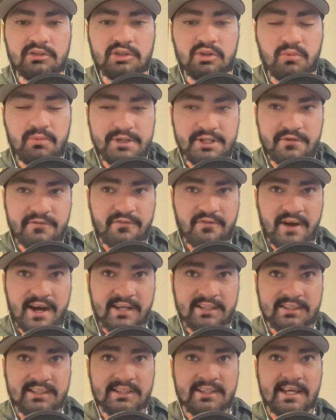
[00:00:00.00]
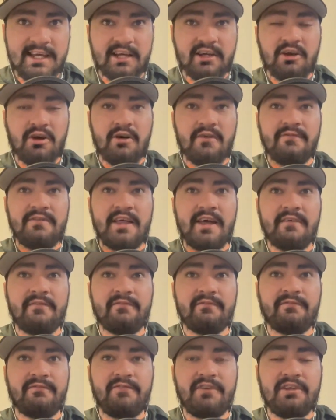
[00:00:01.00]
So when you finally let go of
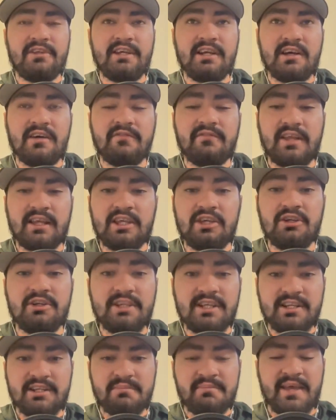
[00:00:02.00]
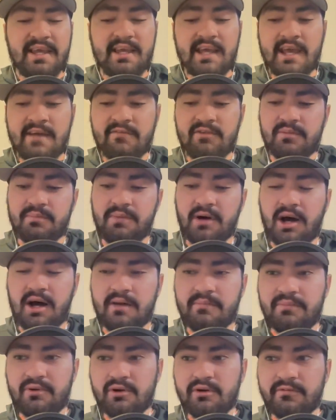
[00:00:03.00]
that feeling of like you need to make every
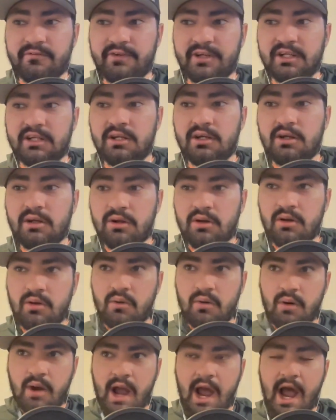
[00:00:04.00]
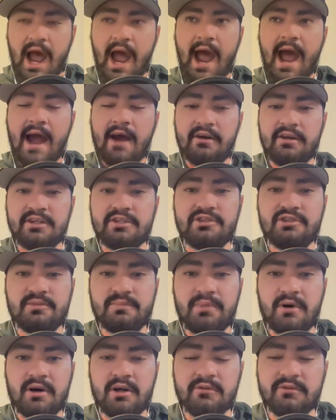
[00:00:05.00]
pot perfect, how did your
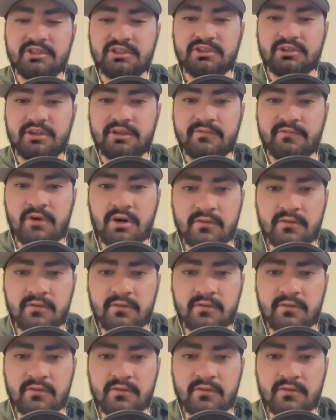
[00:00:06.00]
pottery start